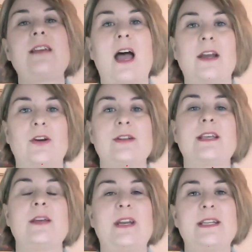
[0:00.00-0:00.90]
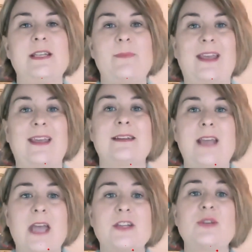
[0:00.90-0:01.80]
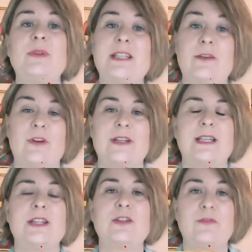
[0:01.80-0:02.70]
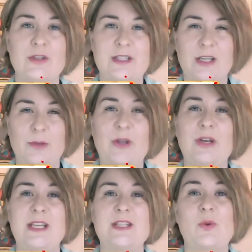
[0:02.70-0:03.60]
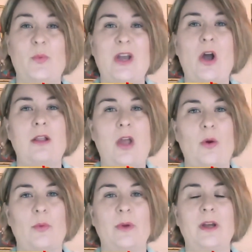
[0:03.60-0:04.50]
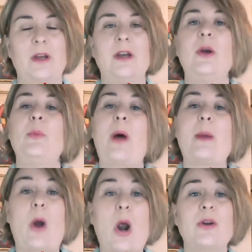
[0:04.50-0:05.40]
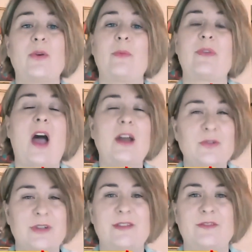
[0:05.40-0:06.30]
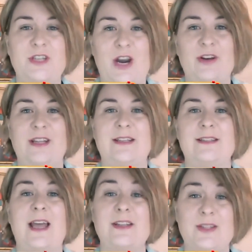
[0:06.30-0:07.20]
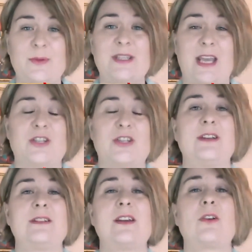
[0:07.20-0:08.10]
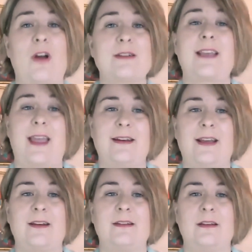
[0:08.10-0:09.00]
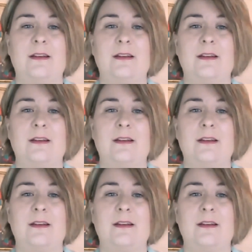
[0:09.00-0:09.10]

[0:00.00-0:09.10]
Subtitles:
Tiger is committed to making a tangible difference in the diverse communities that we call home by partnering with hundreds of charities and associations across Canada.